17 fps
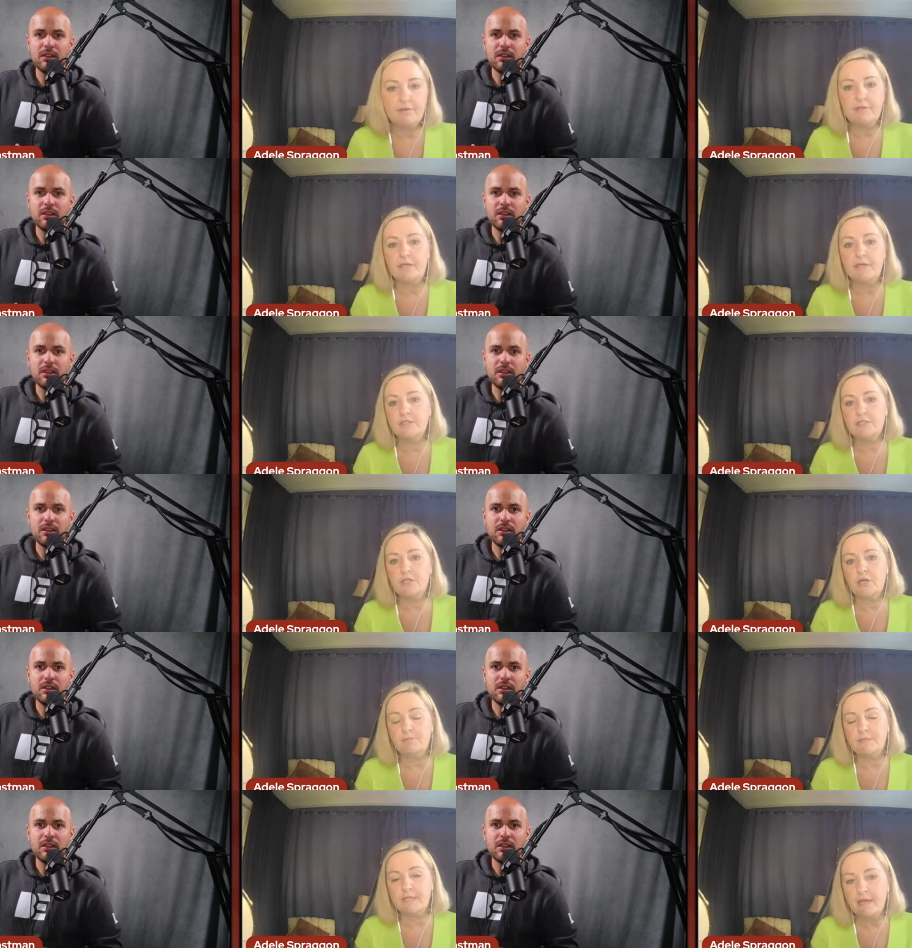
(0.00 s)
Speaker 1: they
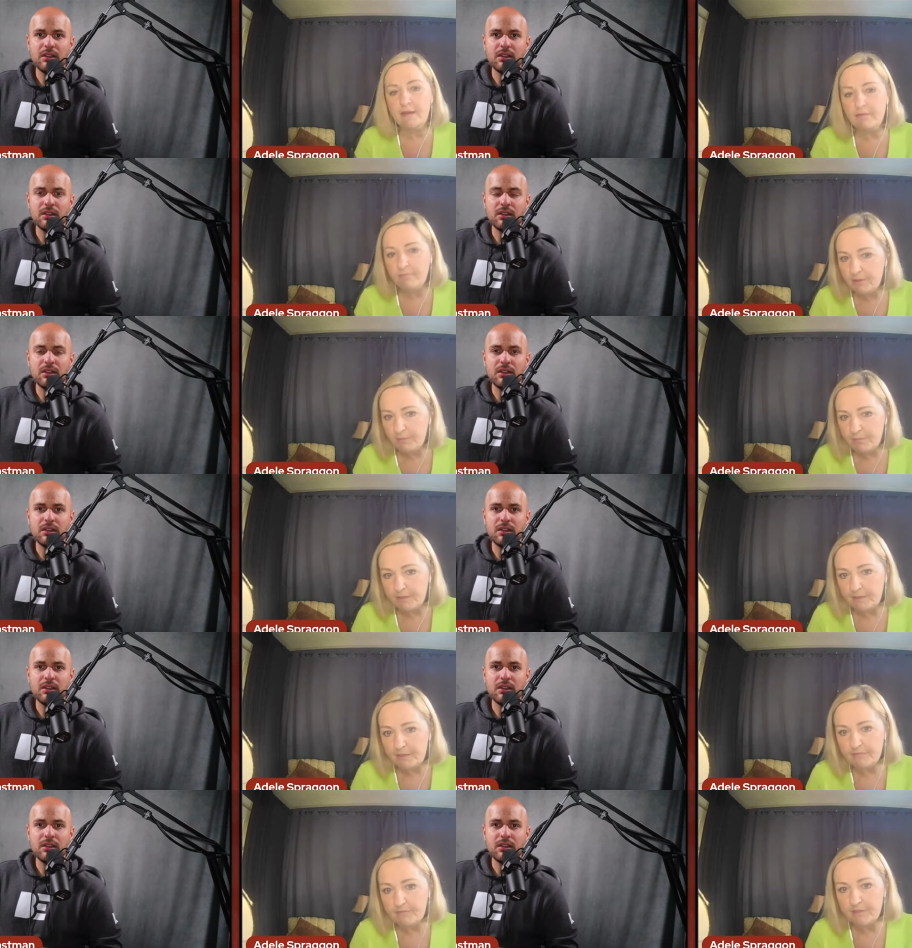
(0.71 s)
adopt, every
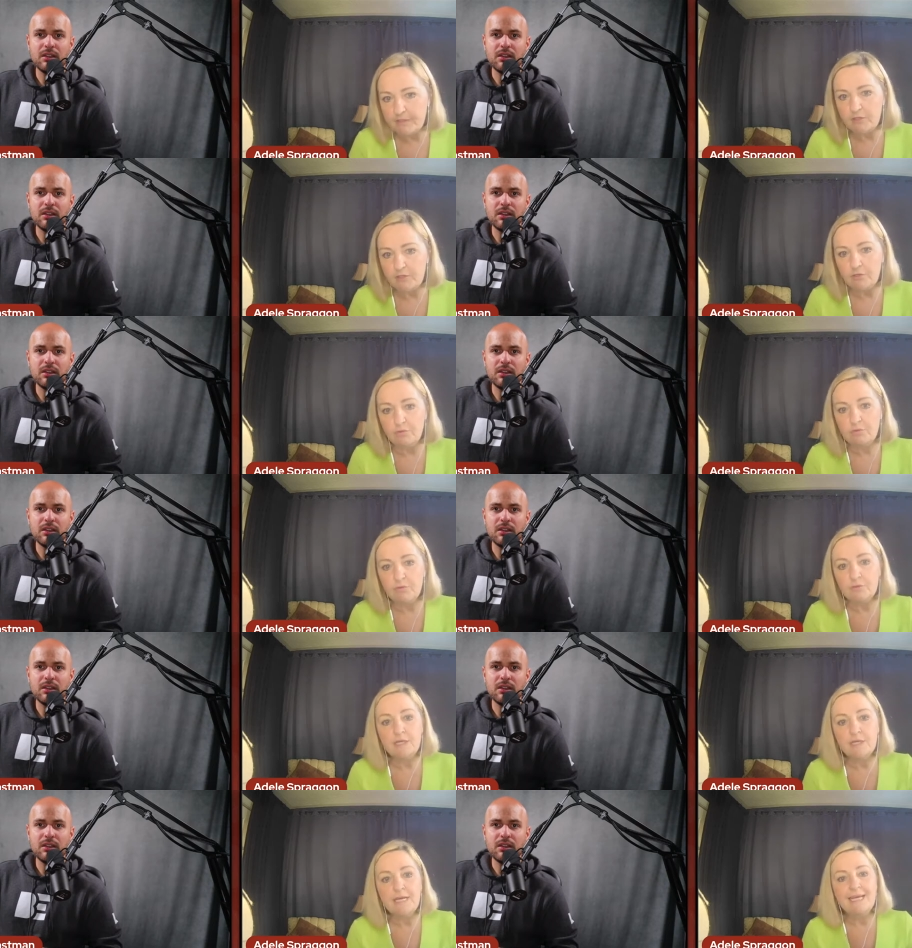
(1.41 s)
belief they
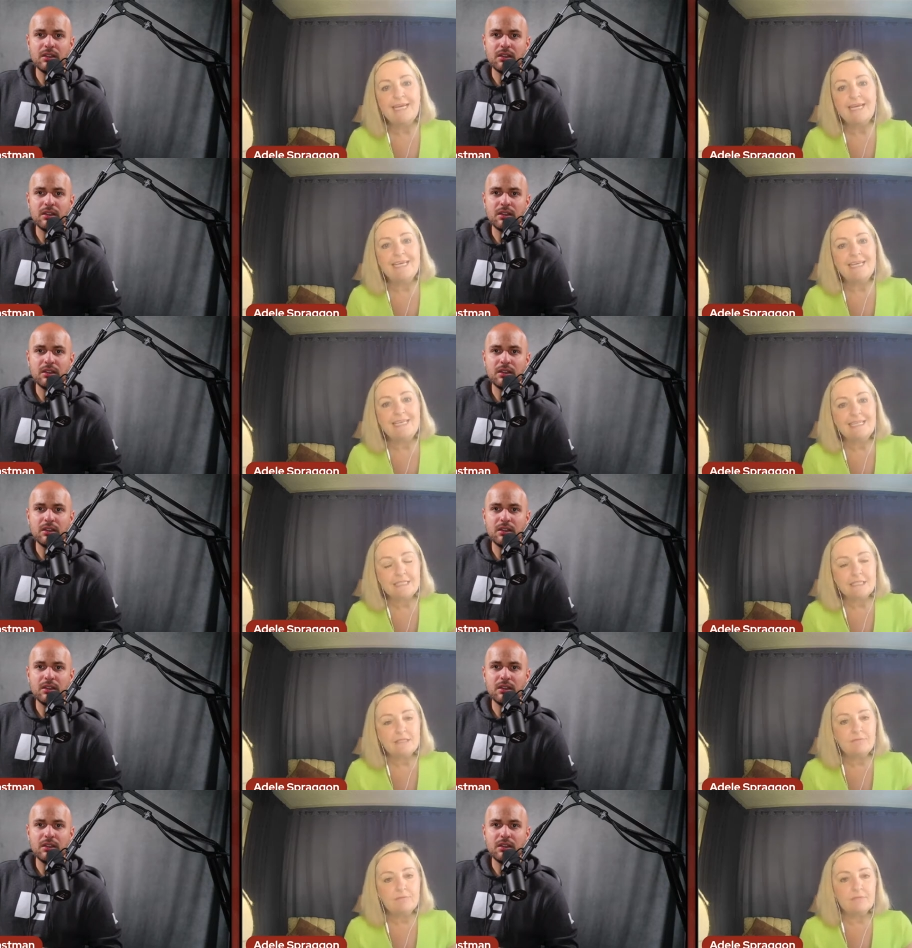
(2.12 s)
hold
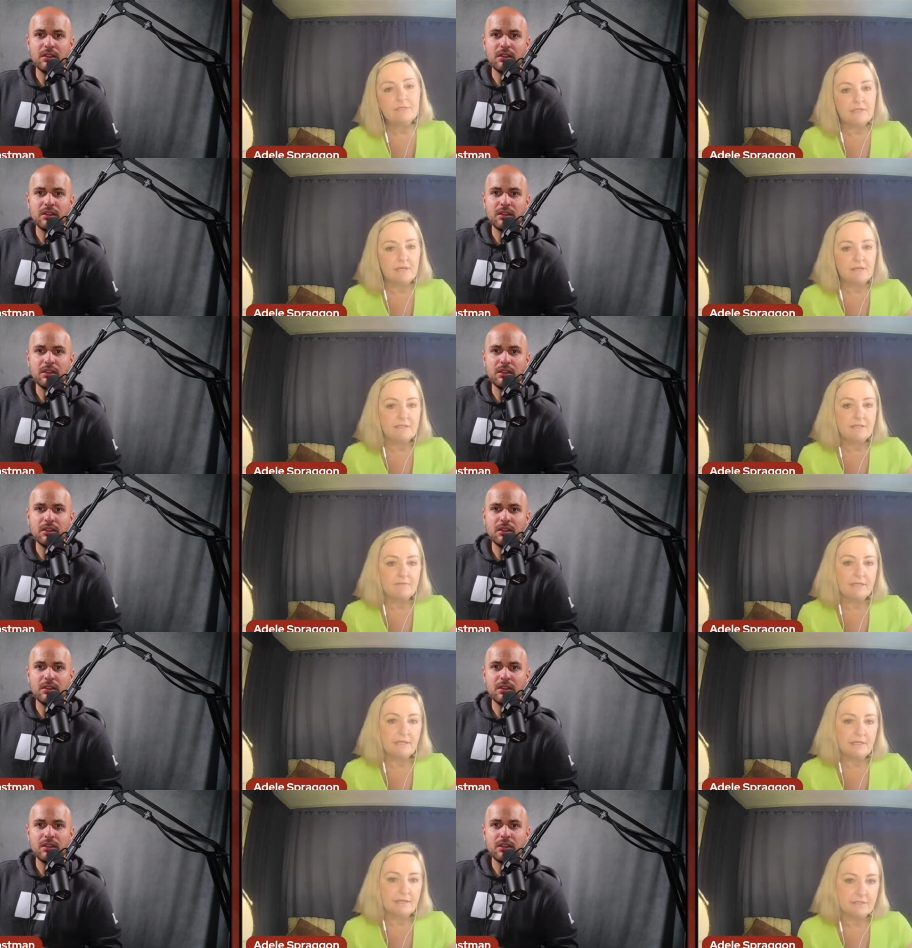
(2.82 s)
is the result of
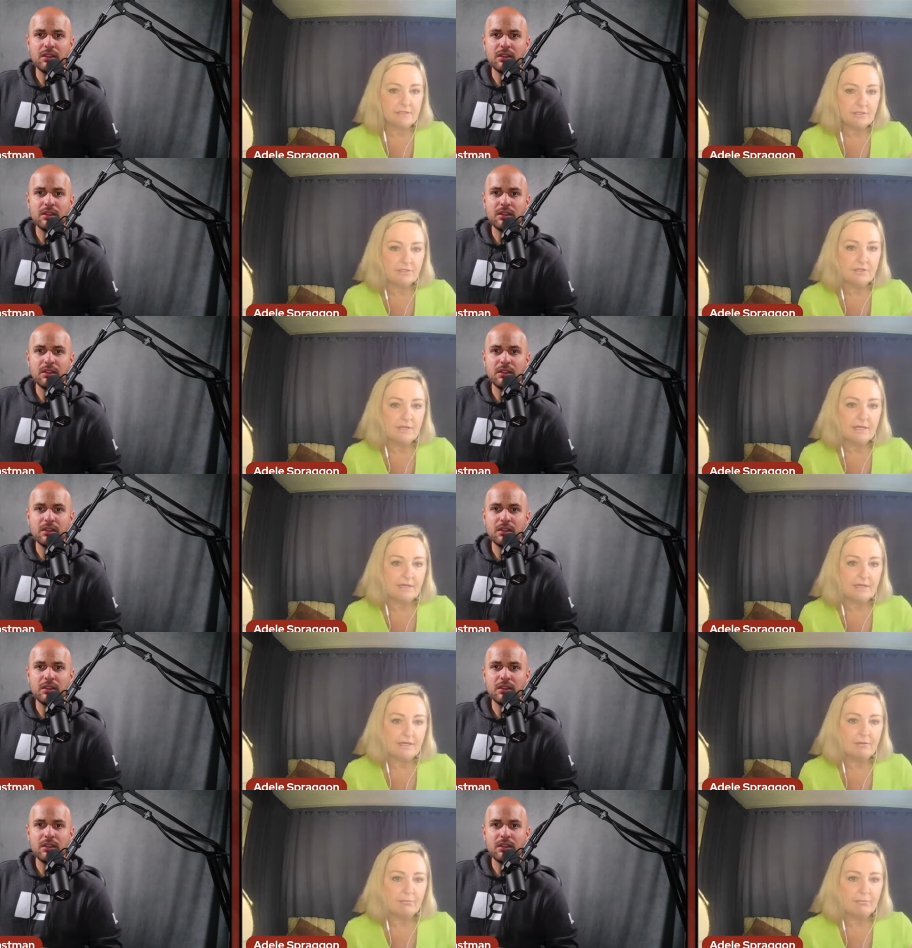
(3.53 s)
an
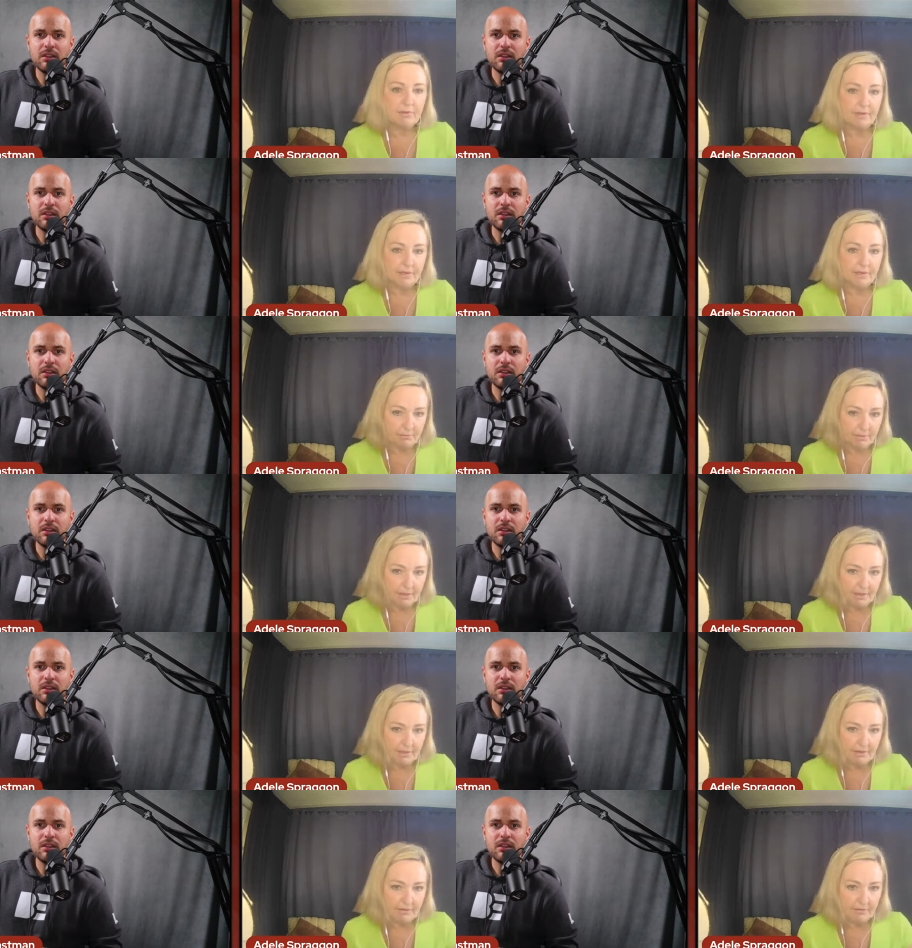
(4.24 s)
underlying brain
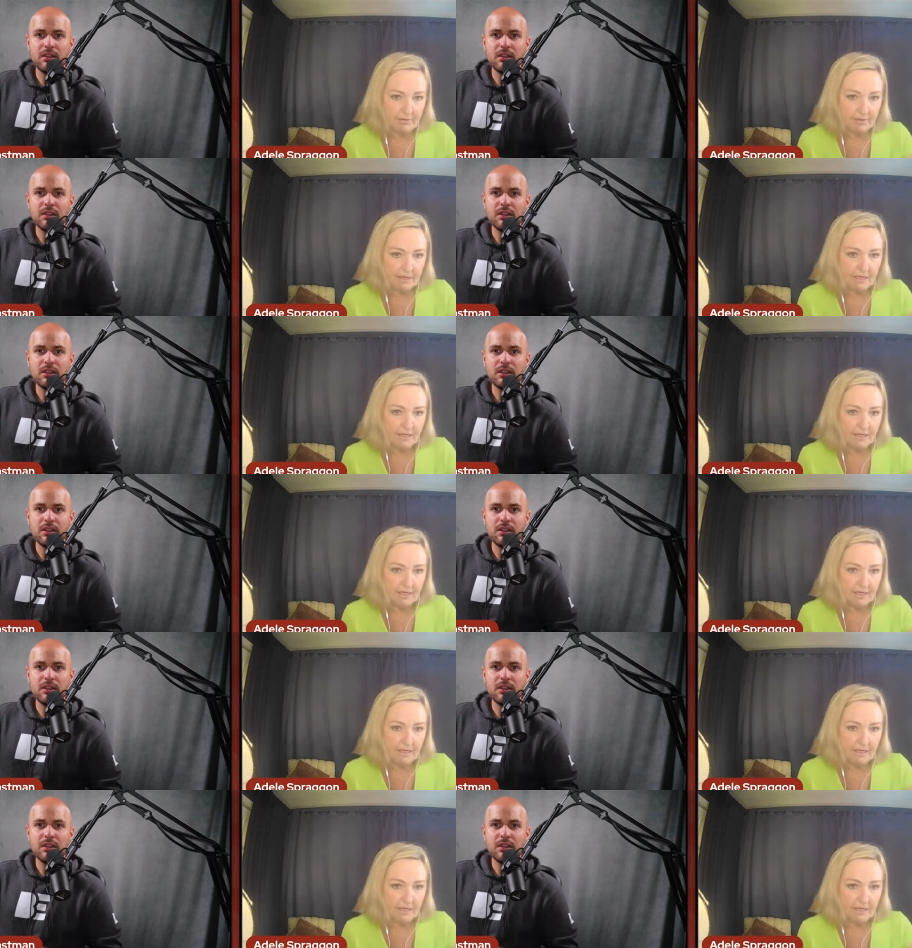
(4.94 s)
pattern.